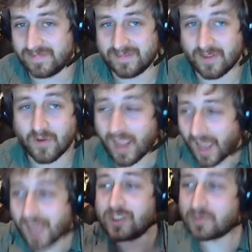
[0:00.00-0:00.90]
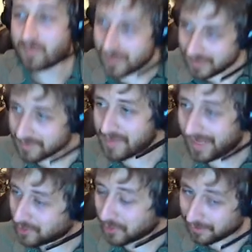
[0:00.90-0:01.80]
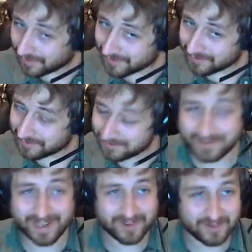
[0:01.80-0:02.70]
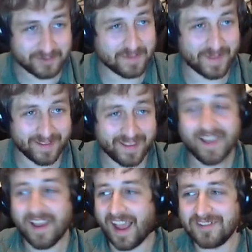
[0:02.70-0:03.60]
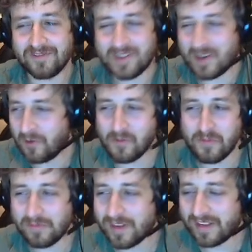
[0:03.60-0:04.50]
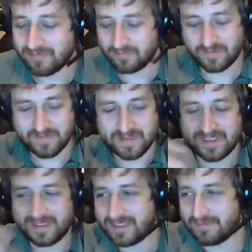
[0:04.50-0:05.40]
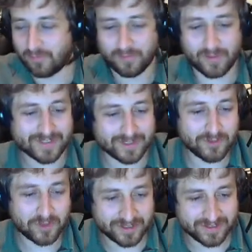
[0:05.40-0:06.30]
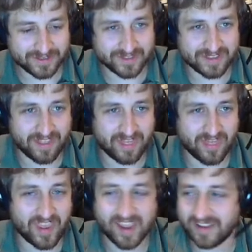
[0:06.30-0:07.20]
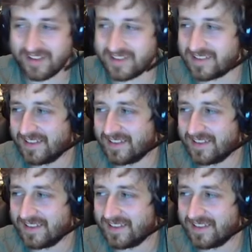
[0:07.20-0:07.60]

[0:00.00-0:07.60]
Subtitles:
Okay, I just wanted to make sure. I don't remember. I don't know resolutions and things.